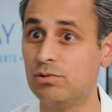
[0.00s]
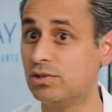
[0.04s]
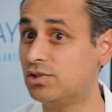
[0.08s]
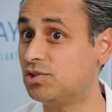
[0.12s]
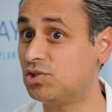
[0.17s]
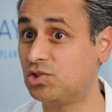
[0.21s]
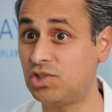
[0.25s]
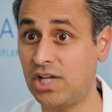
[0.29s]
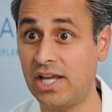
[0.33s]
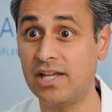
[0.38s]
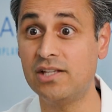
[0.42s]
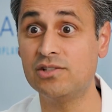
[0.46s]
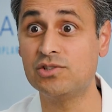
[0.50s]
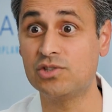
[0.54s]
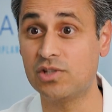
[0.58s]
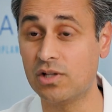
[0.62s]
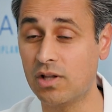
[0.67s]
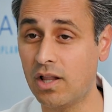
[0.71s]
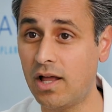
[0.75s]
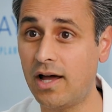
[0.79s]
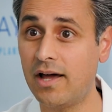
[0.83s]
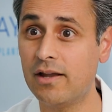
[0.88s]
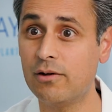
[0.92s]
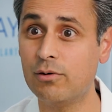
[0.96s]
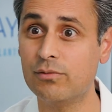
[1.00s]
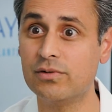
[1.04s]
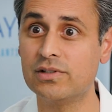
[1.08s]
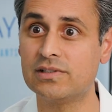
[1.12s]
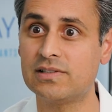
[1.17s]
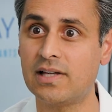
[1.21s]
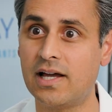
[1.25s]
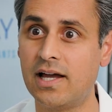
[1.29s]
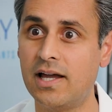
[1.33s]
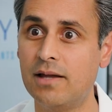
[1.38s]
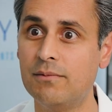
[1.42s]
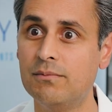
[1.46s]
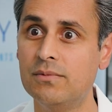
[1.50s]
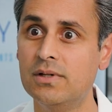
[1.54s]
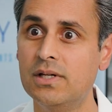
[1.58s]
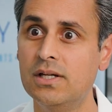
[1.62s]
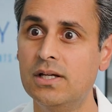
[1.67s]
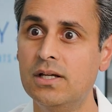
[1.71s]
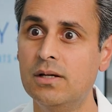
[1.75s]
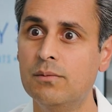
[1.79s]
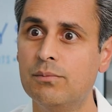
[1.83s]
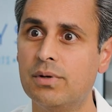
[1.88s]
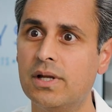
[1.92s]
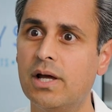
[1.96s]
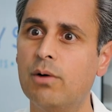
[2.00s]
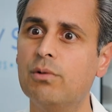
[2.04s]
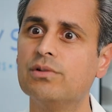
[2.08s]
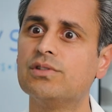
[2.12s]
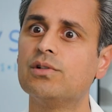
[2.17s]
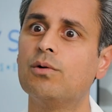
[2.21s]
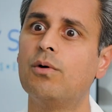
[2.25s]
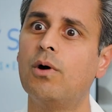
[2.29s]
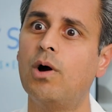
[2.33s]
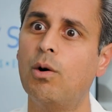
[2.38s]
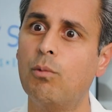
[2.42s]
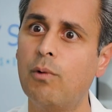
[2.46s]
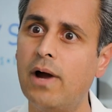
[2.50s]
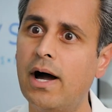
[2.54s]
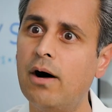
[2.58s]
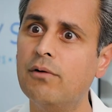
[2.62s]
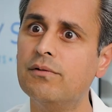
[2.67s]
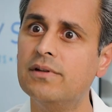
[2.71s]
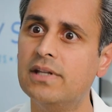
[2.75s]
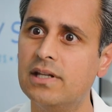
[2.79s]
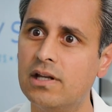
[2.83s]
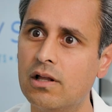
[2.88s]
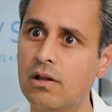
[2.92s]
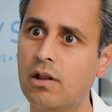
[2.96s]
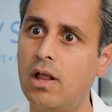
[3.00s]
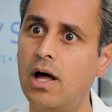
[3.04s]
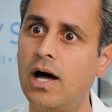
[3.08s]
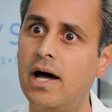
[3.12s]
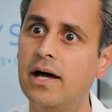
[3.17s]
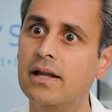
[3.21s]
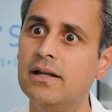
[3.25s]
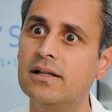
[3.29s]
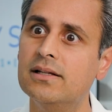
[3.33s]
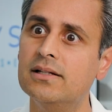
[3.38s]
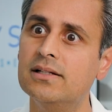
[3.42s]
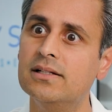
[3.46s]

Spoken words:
which changed a lot over time, but I was around it a lot.